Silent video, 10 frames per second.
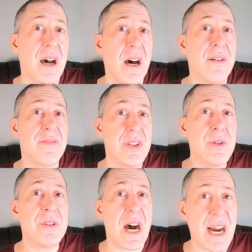of
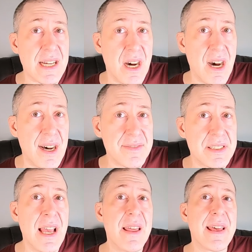new
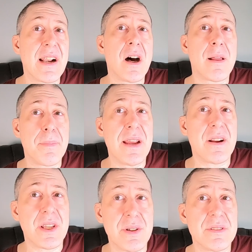knockoffs that all appear
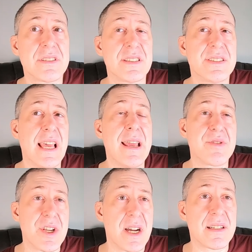to use the same
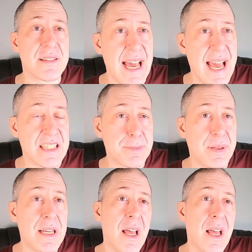jug clasp.